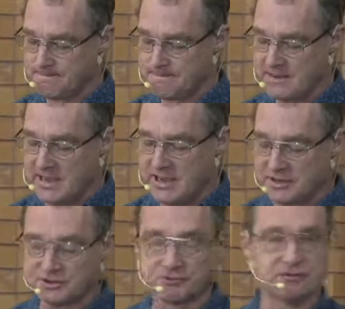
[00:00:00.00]
And
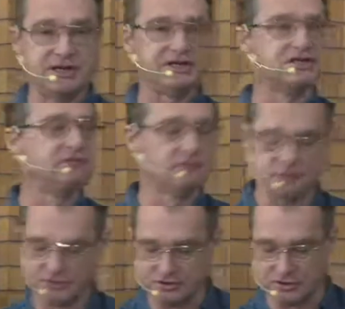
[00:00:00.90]
as readers of
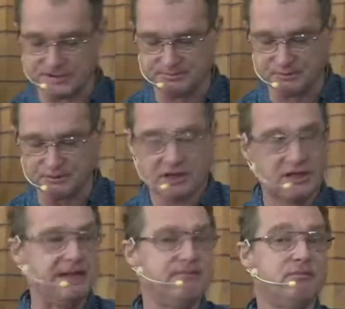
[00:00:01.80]
Luke's gospel,
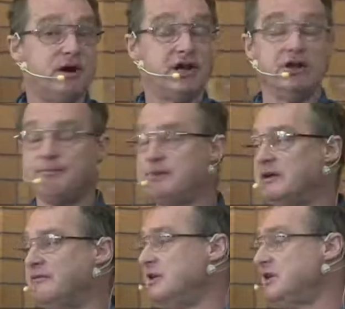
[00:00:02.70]
it might not be
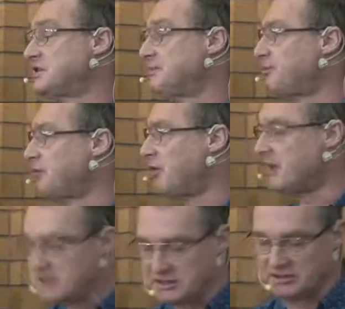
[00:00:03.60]
a really
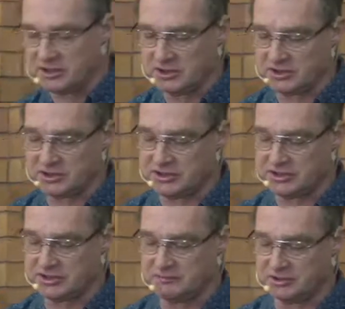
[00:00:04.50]
surprising thing that this
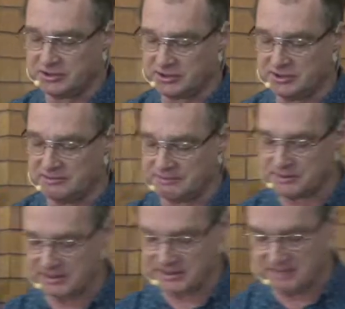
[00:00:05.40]

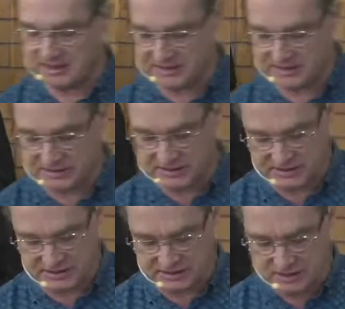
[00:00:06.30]
demon-possessed man
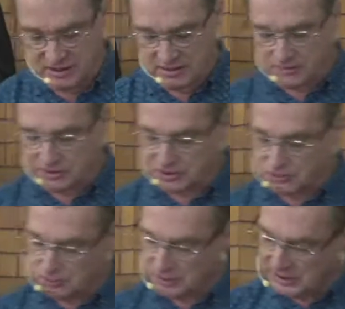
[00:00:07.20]
says, because we